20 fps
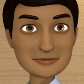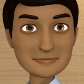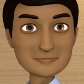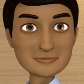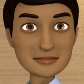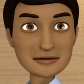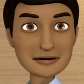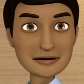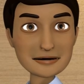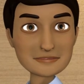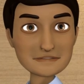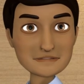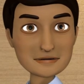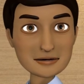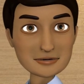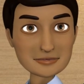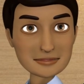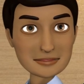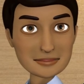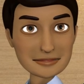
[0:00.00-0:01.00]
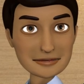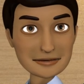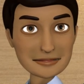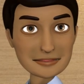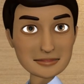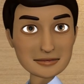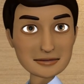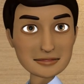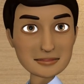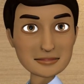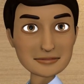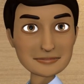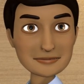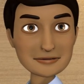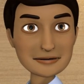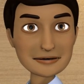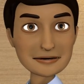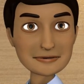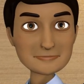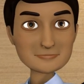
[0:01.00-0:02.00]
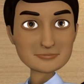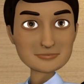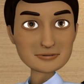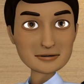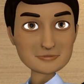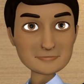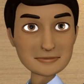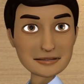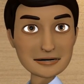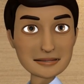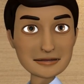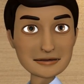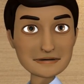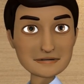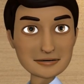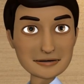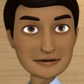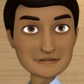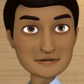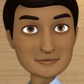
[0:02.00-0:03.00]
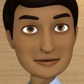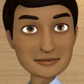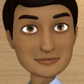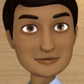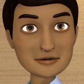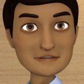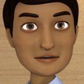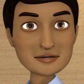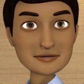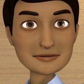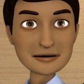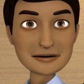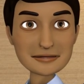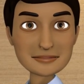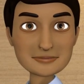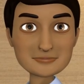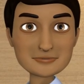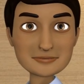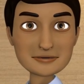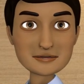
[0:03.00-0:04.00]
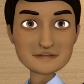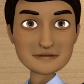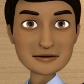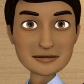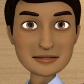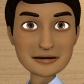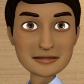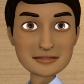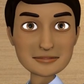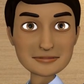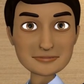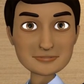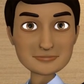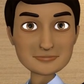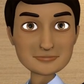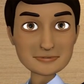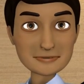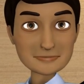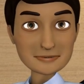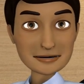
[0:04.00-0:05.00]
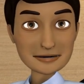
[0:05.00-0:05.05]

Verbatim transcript: a plan for a detailed scheme or method of government oversight and surveillance. Am